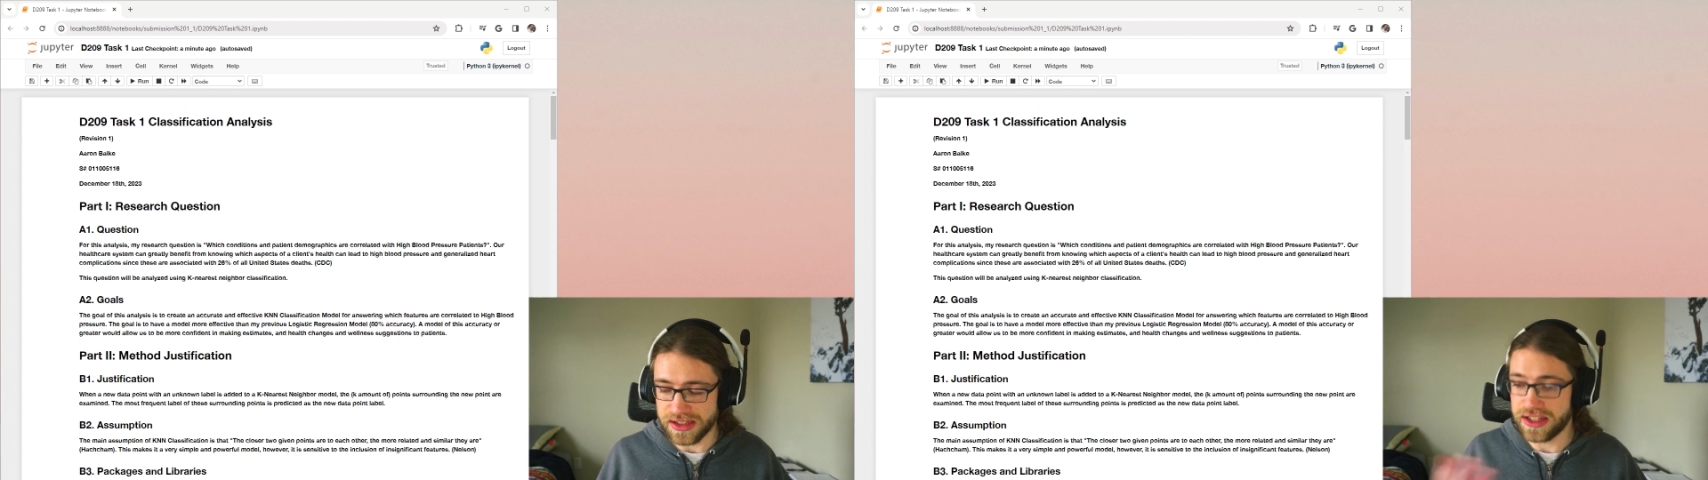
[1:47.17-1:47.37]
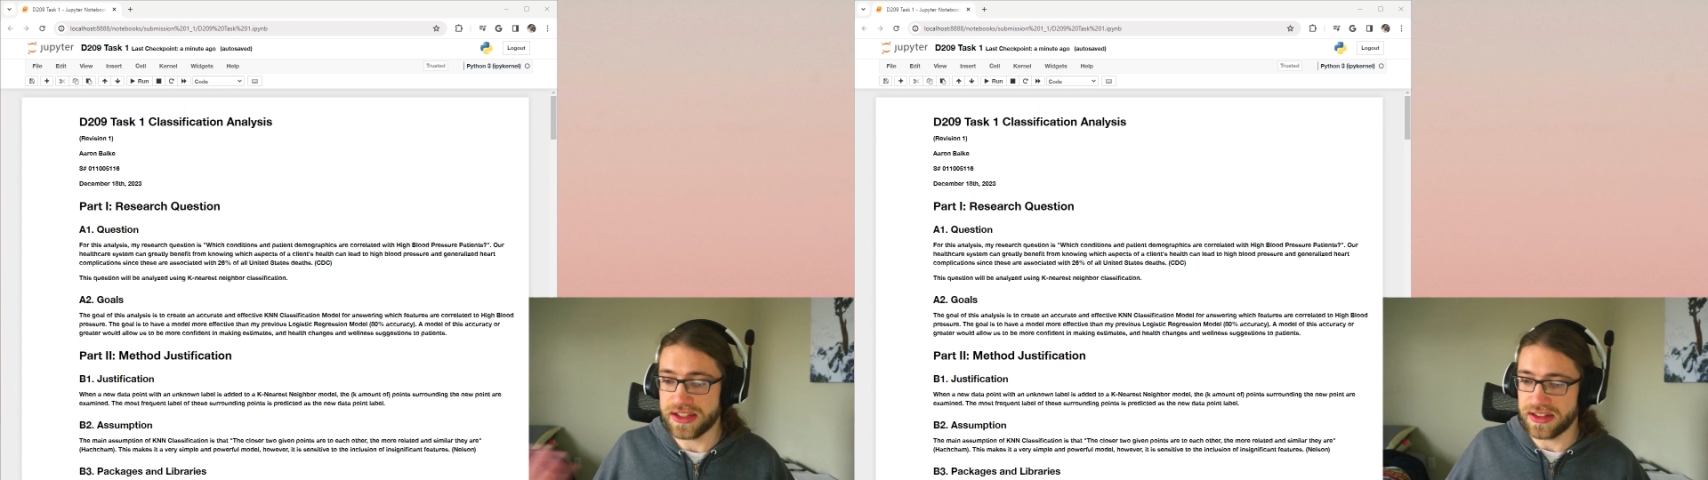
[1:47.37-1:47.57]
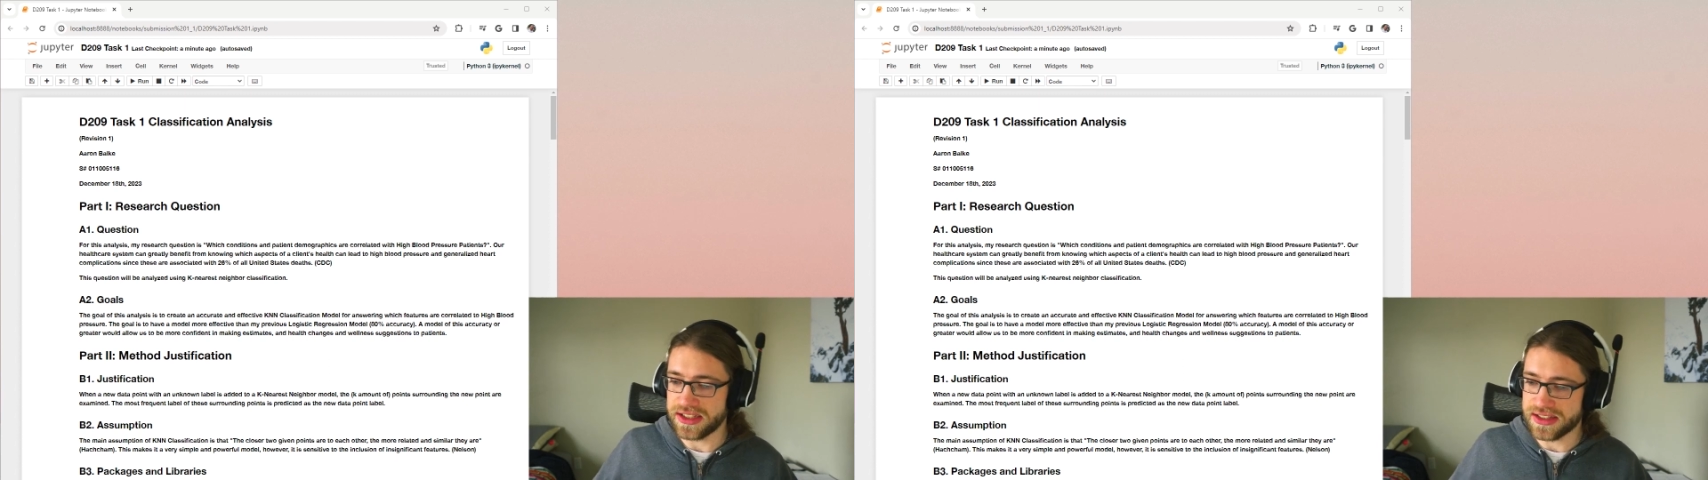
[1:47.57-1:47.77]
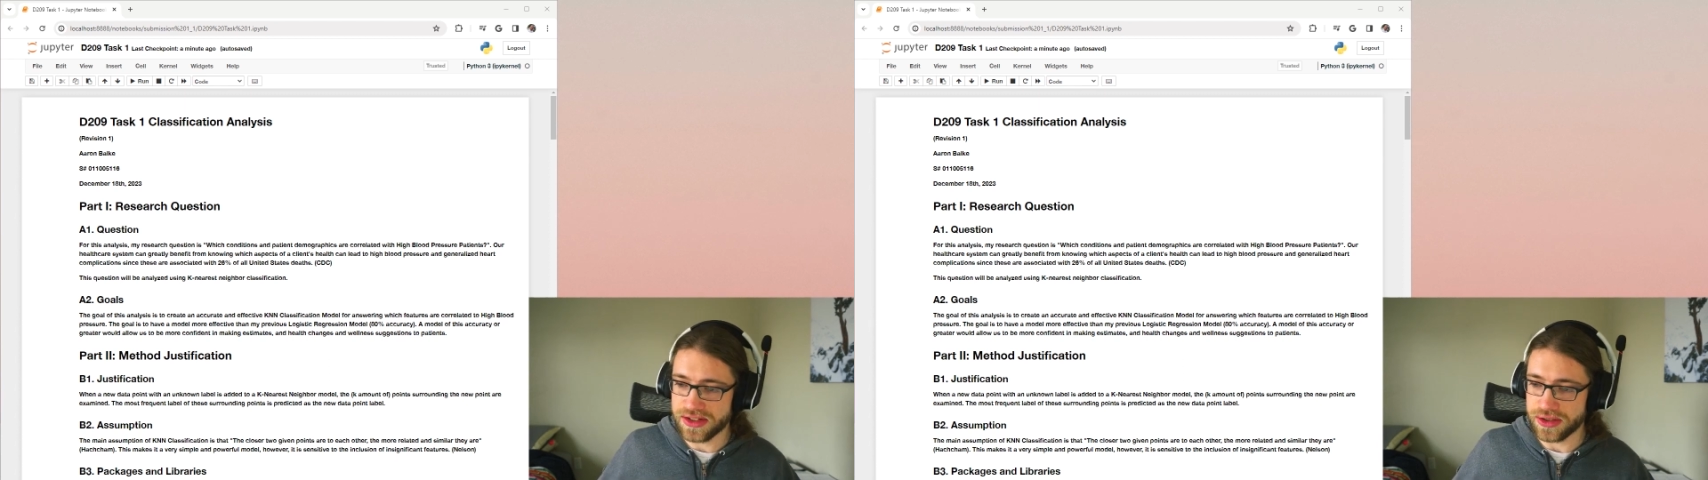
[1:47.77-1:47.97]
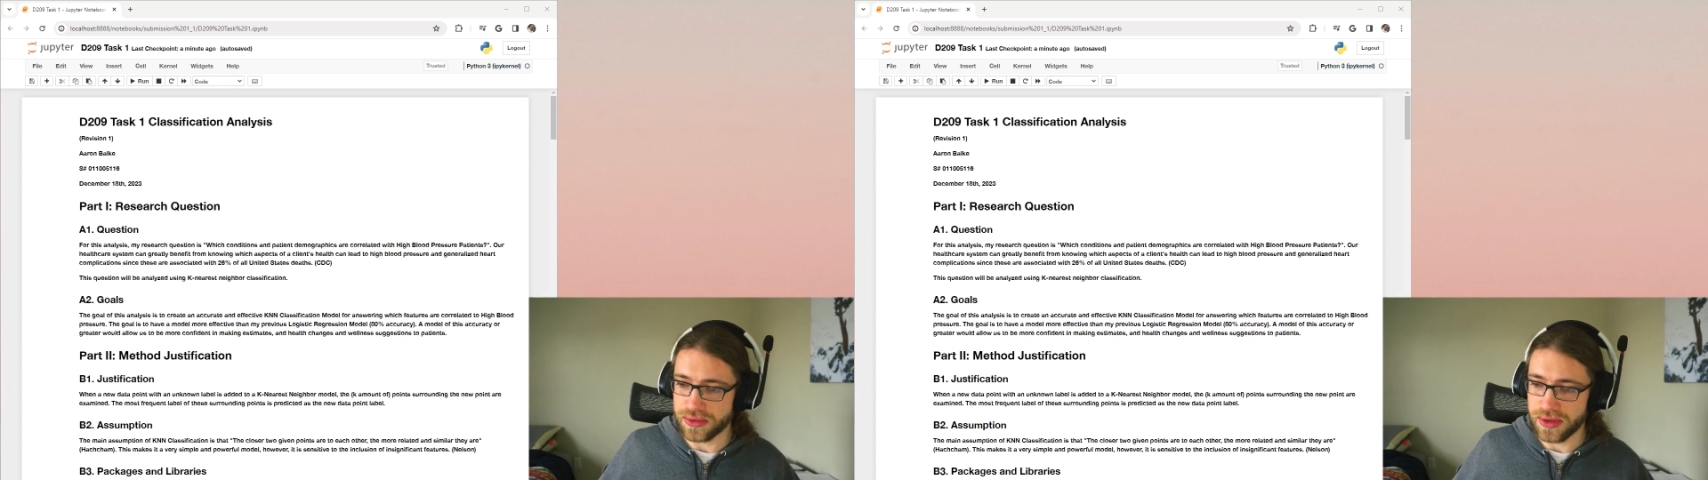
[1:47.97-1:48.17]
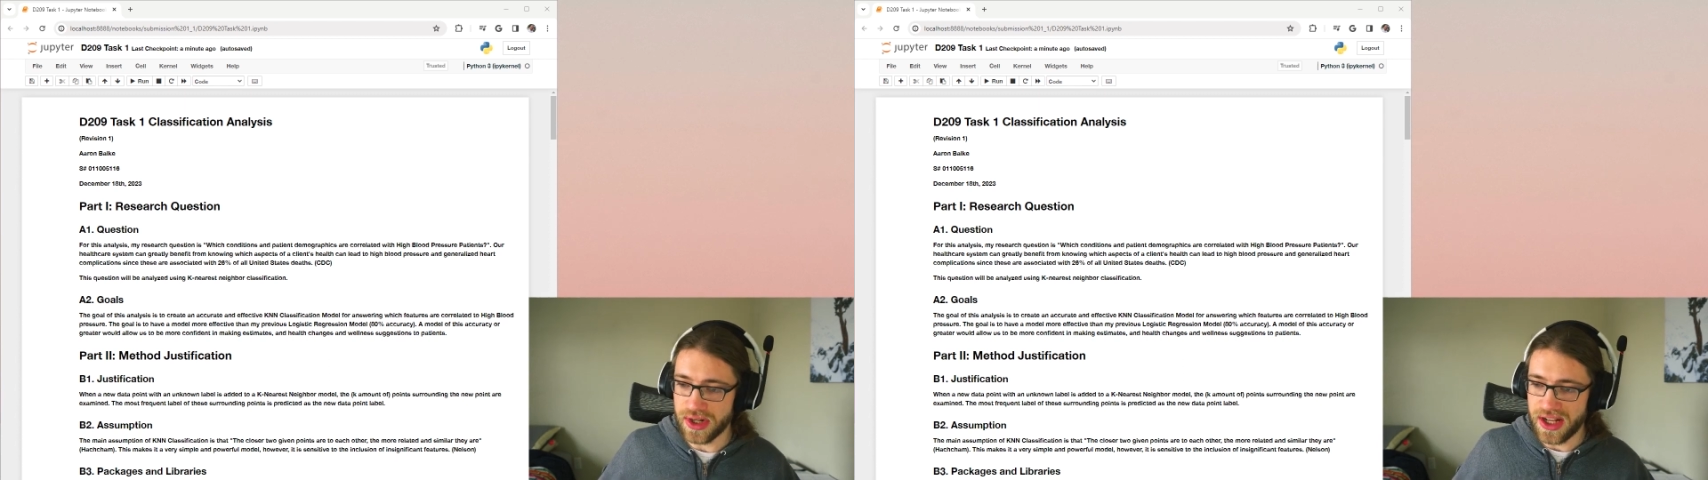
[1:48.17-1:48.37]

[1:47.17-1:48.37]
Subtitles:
It leads to